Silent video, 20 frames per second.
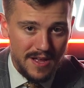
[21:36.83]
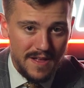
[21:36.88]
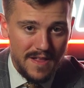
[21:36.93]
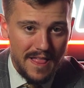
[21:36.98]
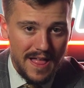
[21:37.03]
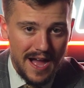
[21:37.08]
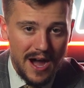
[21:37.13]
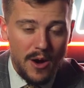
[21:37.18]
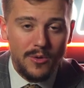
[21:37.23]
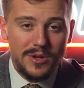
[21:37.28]

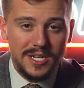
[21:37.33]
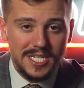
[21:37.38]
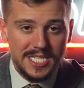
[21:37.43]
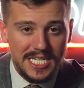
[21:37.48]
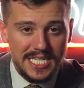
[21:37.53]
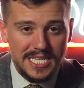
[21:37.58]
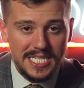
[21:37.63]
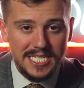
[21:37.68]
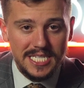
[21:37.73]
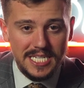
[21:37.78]
I want to see
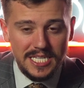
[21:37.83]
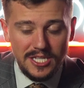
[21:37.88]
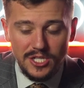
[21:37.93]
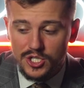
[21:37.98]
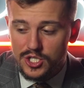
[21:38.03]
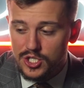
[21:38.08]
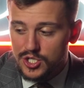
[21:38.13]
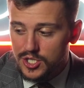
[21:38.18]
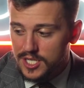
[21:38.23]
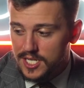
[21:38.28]
this
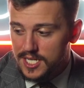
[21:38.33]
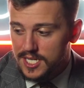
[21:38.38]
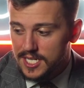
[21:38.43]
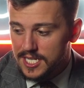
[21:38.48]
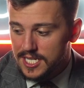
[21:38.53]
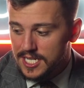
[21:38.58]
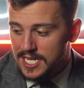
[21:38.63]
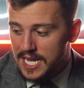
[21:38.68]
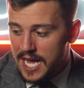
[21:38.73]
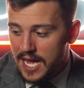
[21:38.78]
industry
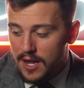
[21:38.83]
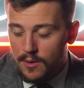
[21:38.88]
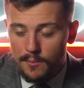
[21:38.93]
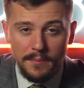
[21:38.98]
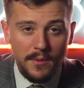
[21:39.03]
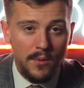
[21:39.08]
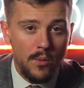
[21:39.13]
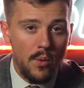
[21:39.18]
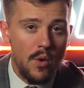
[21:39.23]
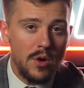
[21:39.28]
not be
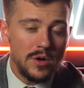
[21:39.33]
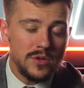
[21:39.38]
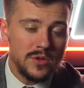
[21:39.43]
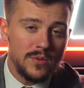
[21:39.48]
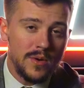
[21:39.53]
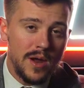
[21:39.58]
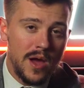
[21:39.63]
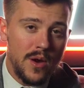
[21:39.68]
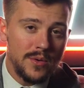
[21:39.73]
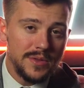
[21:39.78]
walked
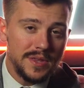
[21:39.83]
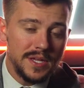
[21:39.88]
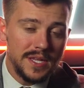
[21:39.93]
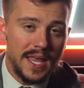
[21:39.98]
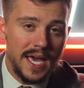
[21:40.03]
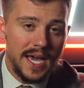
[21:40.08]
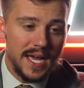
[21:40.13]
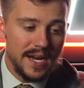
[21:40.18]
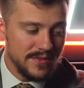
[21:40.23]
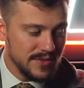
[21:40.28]
around with a
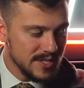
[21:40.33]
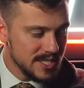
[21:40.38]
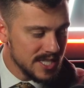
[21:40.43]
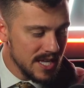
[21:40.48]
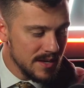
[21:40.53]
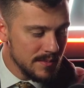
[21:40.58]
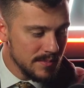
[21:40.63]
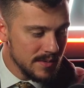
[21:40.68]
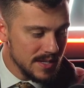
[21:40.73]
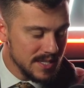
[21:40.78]
negative
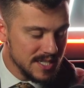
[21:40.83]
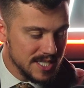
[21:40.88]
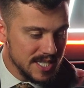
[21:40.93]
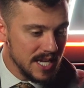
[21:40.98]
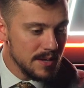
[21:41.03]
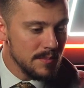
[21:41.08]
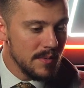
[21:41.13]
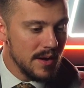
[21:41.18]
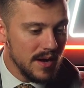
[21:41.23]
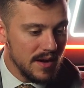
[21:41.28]

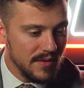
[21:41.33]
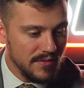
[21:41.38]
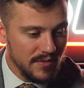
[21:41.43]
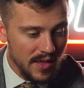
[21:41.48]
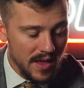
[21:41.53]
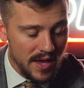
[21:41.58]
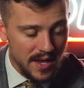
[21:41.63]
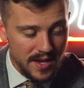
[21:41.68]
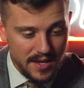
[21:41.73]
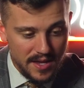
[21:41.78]
stigma of
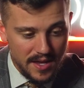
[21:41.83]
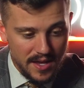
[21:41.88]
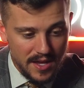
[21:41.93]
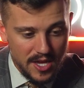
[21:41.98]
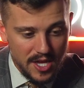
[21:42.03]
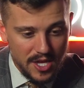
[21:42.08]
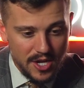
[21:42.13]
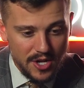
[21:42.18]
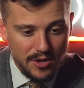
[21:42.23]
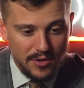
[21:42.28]

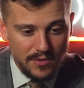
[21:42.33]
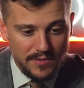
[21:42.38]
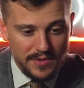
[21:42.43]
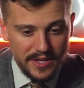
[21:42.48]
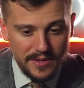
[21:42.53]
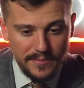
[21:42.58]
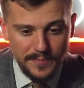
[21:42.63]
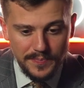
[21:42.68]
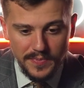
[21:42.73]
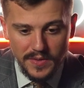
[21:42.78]

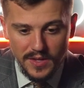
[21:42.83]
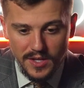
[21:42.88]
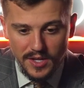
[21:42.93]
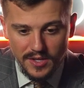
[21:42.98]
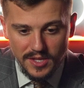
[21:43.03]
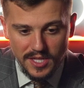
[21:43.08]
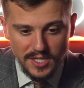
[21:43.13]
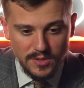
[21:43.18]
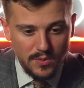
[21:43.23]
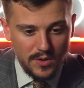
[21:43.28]

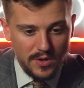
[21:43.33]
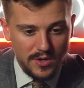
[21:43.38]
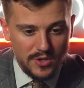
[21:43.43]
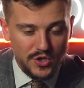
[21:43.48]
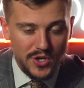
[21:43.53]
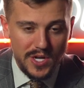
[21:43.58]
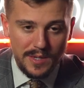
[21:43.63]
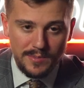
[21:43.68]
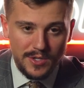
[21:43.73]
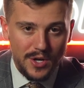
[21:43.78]
that's where
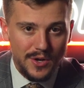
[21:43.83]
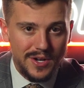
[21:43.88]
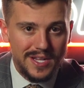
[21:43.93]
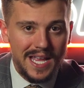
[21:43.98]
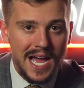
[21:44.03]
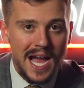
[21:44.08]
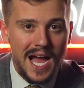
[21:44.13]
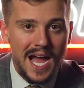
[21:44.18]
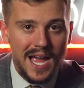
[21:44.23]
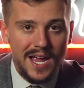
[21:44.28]
dreams go to
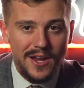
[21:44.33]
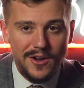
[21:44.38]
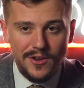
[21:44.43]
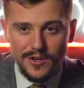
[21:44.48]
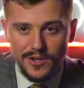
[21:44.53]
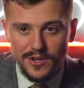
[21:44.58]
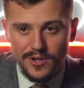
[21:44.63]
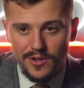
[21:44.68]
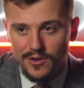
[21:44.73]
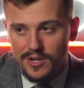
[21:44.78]
die, or,
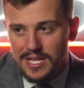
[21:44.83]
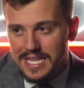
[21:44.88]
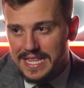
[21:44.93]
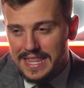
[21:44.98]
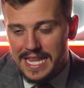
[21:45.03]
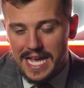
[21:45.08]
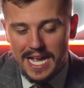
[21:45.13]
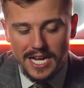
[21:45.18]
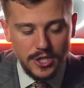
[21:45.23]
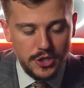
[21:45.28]

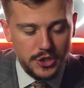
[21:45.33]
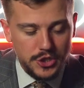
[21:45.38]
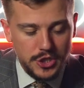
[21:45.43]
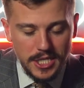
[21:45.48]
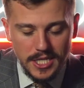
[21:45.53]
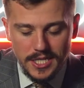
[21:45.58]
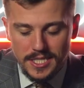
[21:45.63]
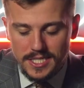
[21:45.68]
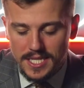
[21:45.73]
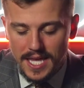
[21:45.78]
liars,
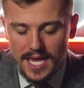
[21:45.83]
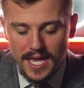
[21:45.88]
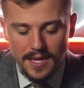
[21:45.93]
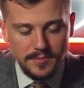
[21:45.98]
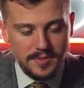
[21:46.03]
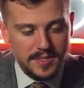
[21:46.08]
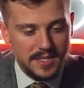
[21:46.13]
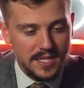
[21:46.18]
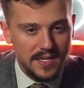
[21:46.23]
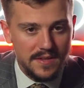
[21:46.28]
cheat, scams,
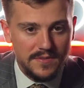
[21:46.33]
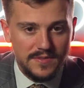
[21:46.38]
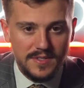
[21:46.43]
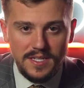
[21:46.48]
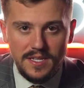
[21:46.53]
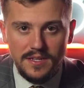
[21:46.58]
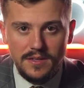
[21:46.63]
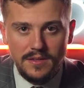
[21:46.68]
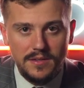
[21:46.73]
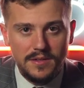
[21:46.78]
thieves,
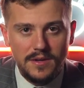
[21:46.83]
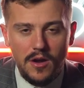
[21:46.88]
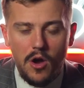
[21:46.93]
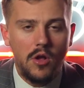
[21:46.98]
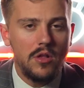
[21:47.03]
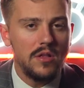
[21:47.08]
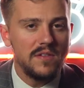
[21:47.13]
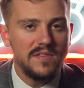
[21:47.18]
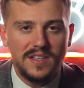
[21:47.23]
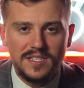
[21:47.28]
steal, or all
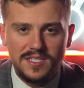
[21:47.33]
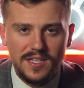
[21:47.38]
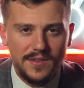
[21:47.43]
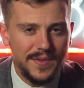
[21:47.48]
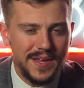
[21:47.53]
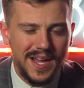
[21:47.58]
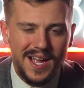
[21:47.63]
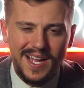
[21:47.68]
of that stuff. Like,